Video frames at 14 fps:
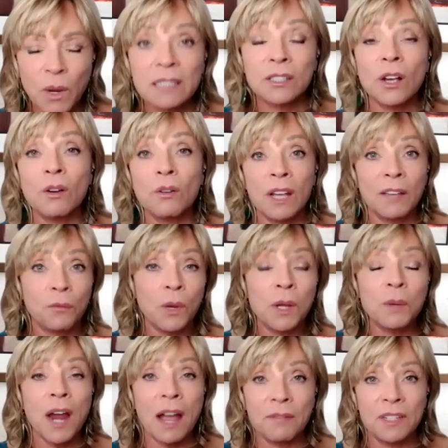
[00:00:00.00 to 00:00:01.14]
Like, so if
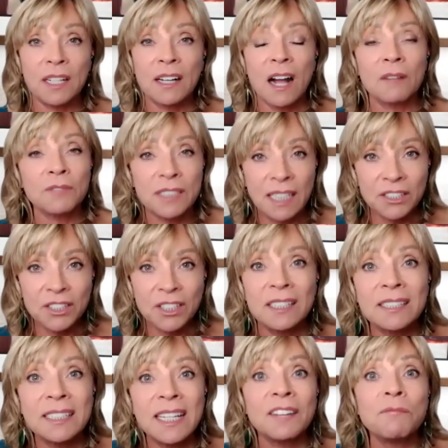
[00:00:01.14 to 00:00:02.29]
we were having a conversation,
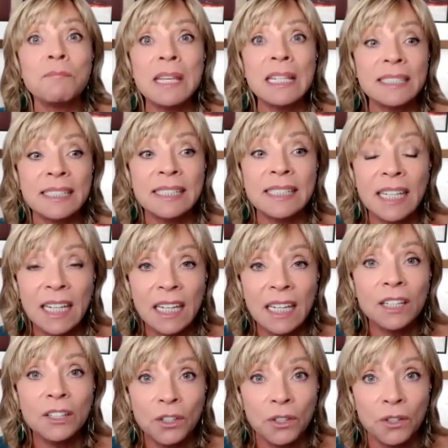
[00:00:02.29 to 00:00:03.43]
instead of me oh.
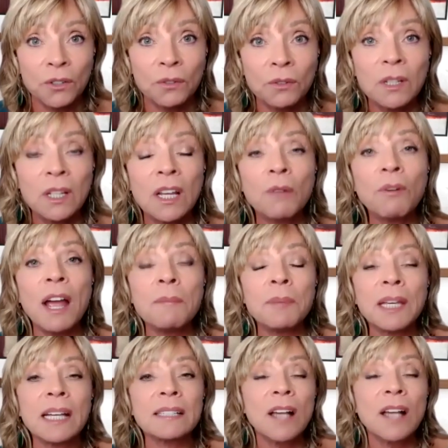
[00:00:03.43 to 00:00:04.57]
seeing you, right? Mm-hmm.
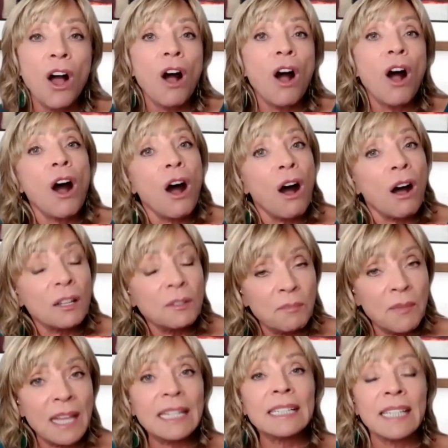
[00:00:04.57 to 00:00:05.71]
Because on
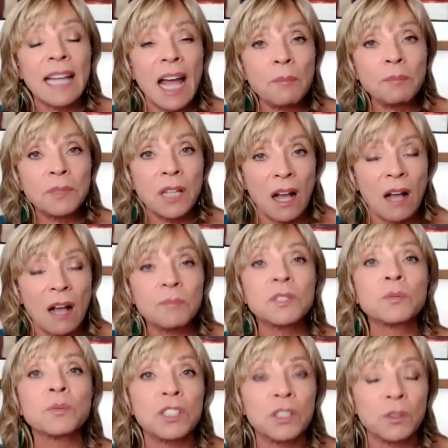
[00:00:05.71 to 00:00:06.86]
many
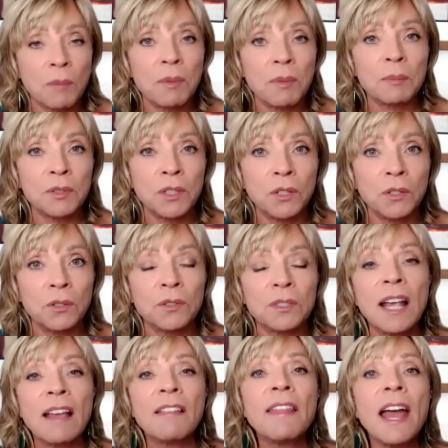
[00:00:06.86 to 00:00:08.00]
laptops, which is what people use,
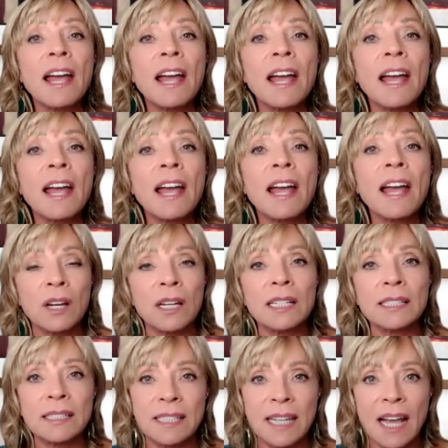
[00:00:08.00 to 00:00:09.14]
that
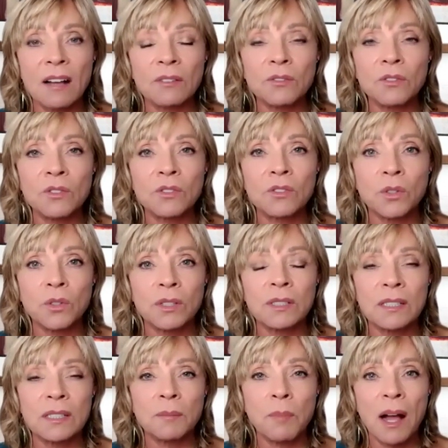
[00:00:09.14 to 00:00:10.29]
camera is down
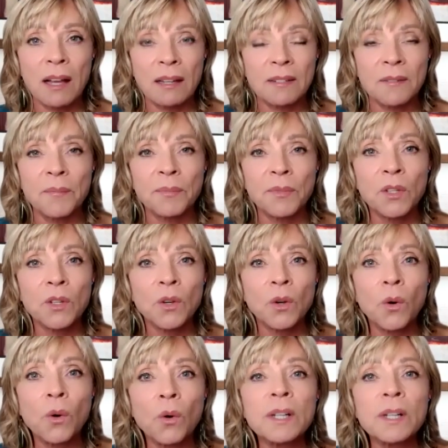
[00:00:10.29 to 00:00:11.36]
towards the bottom. Right.